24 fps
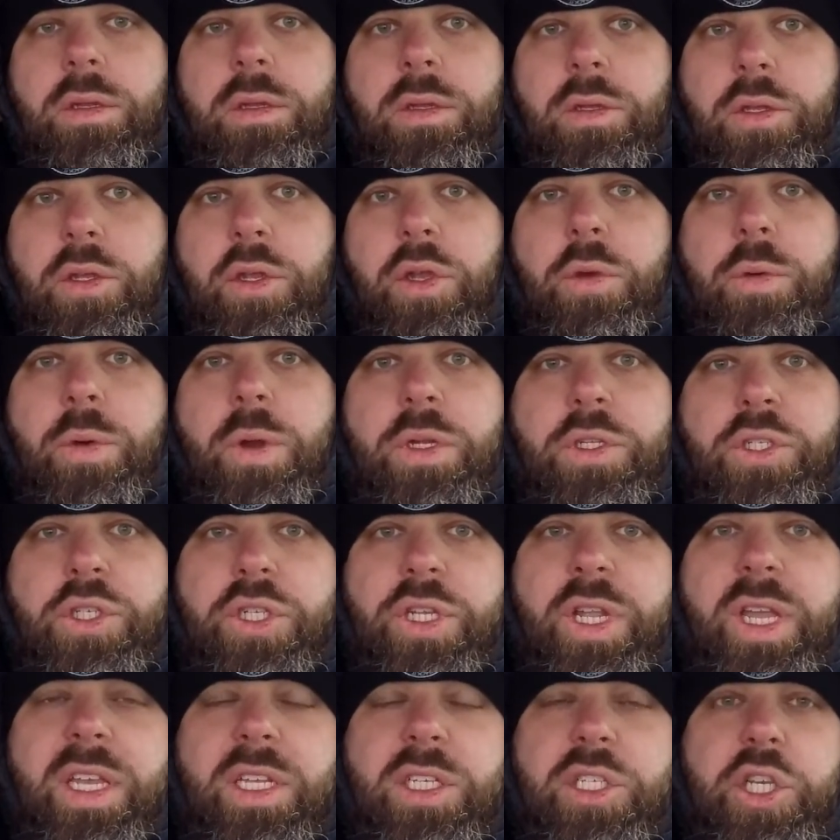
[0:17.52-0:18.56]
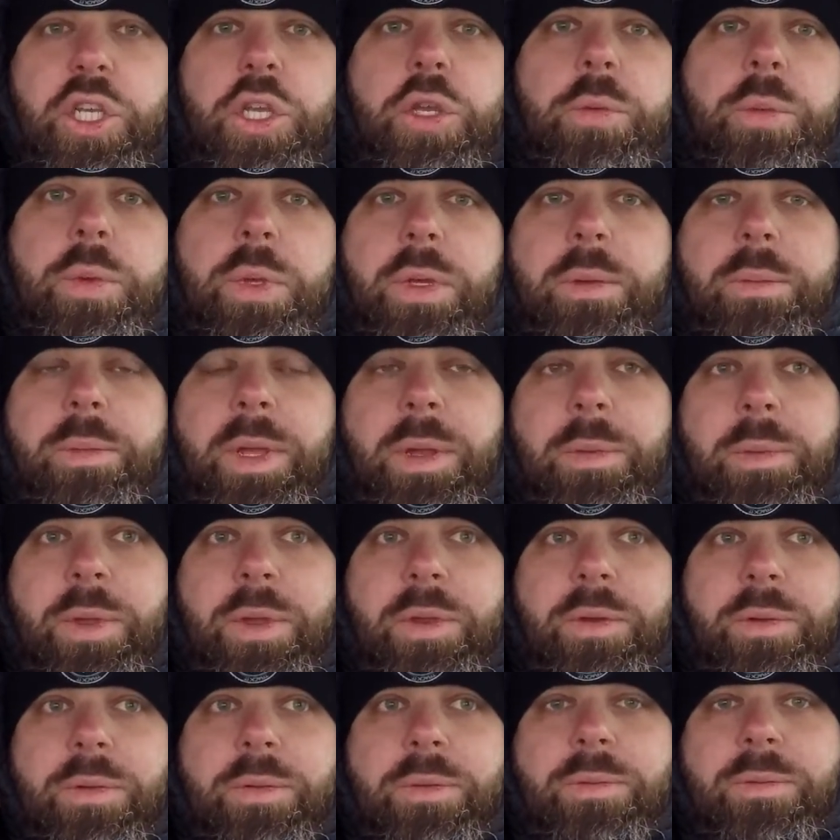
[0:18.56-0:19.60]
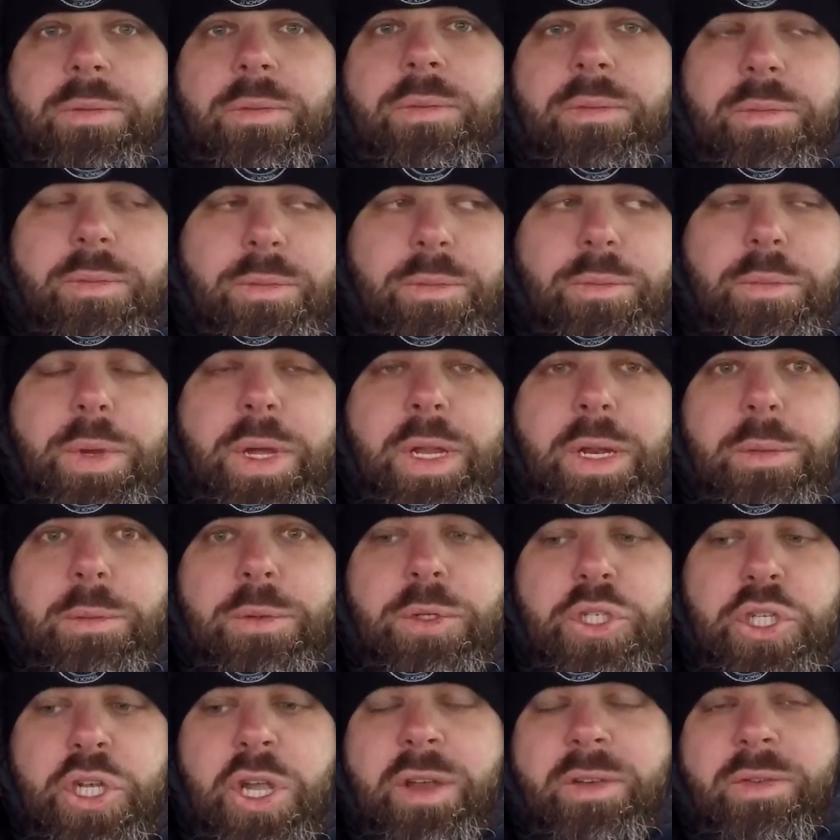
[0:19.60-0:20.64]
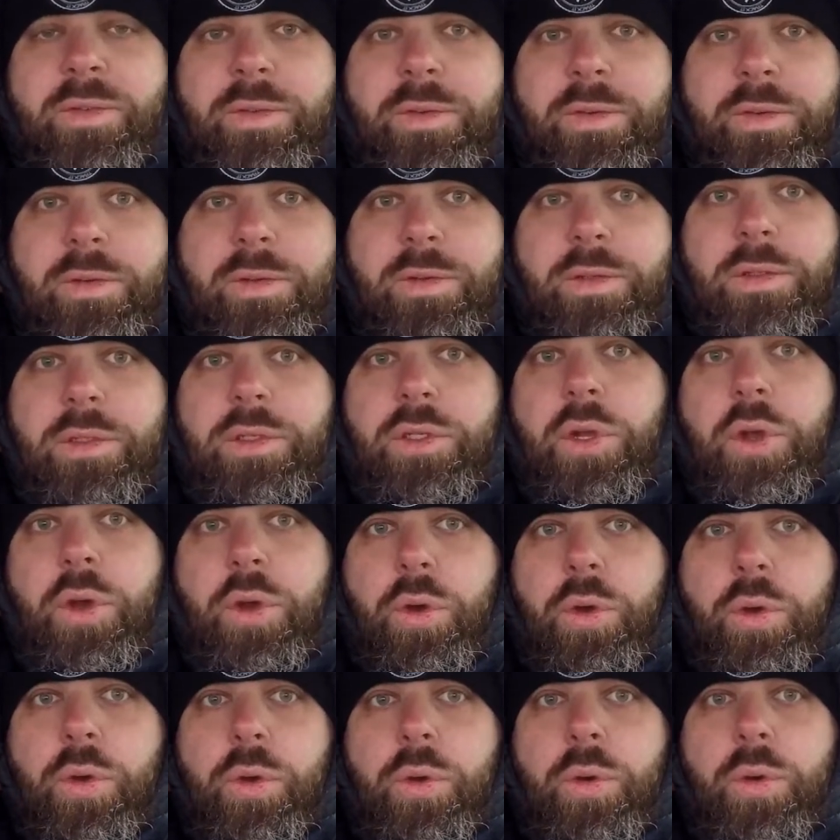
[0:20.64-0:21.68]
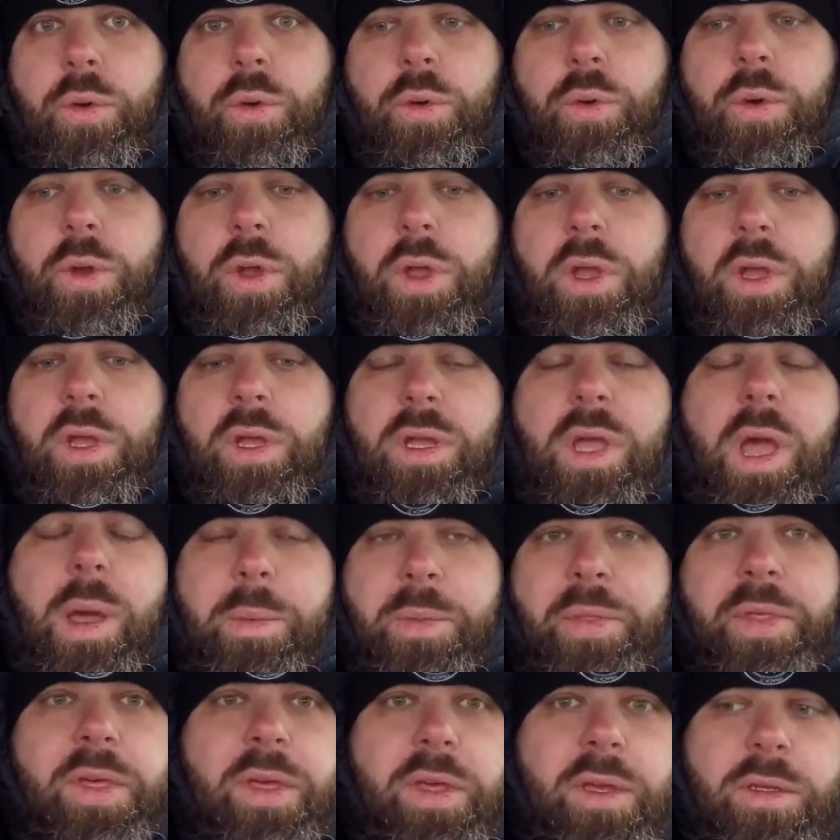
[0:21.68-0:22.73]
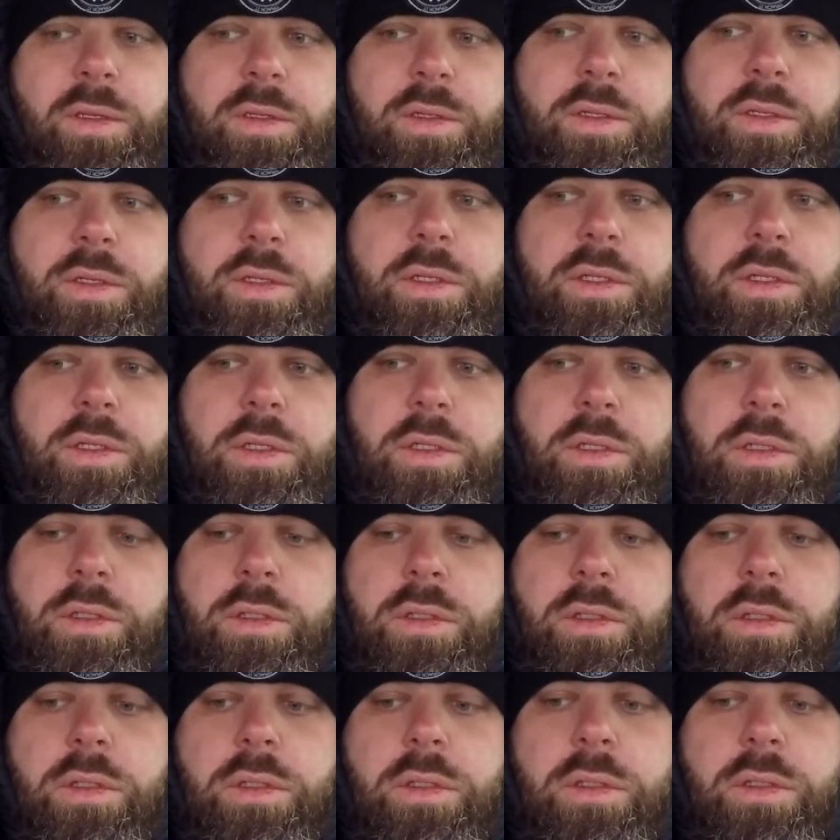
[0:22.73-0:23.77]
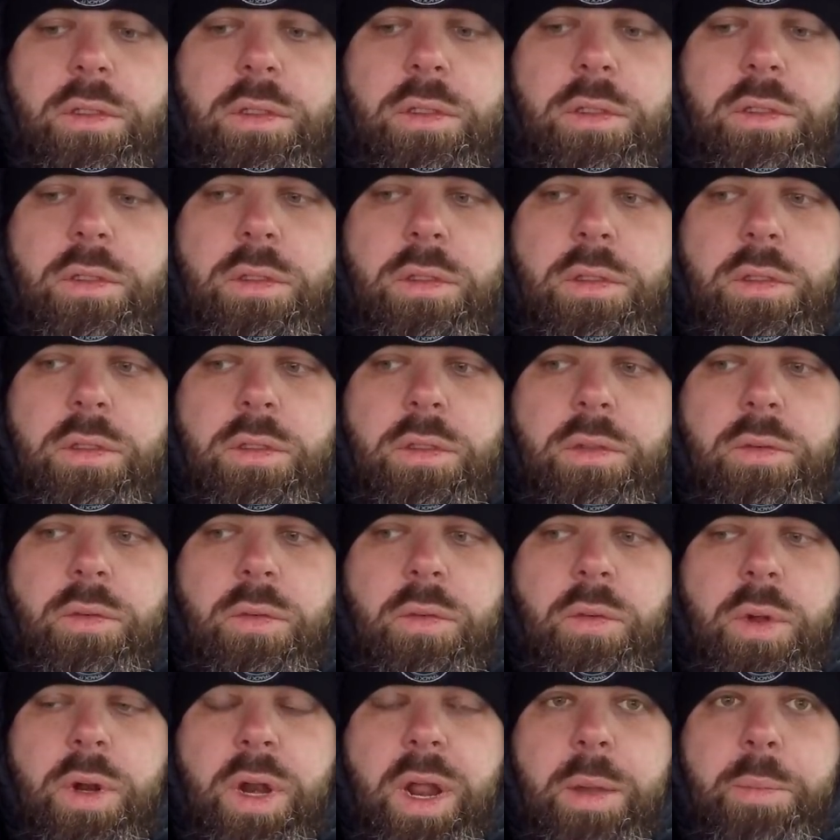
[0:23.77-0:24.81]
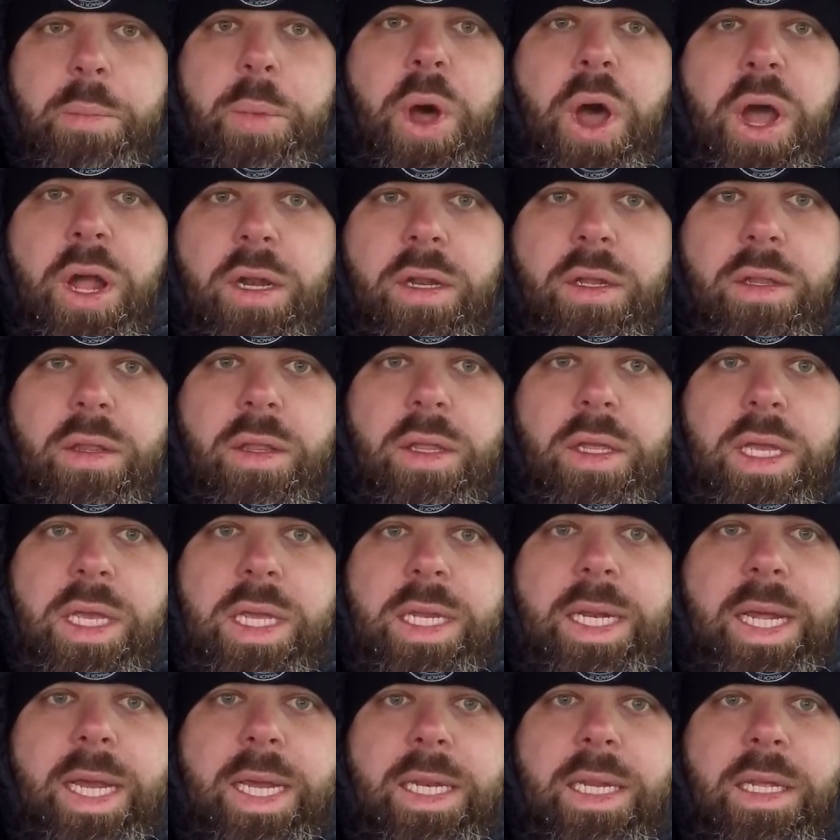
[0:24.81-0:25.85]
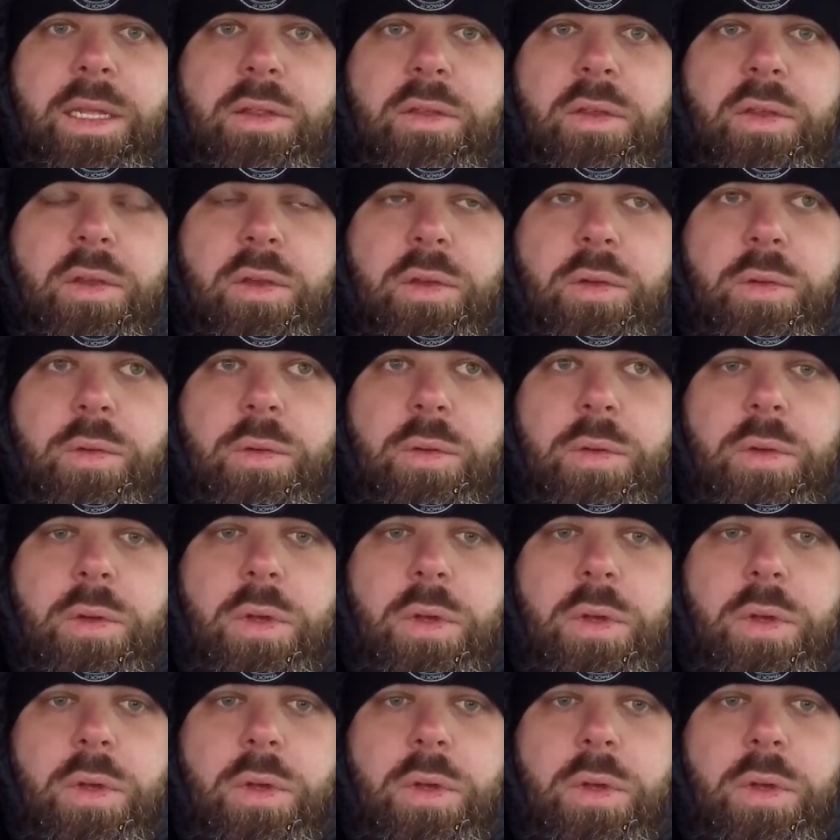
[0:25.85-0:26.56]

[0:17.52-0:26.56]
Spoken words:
You're watching HQ BMW. My name is Jeff. So a couple things. When I bought the E92,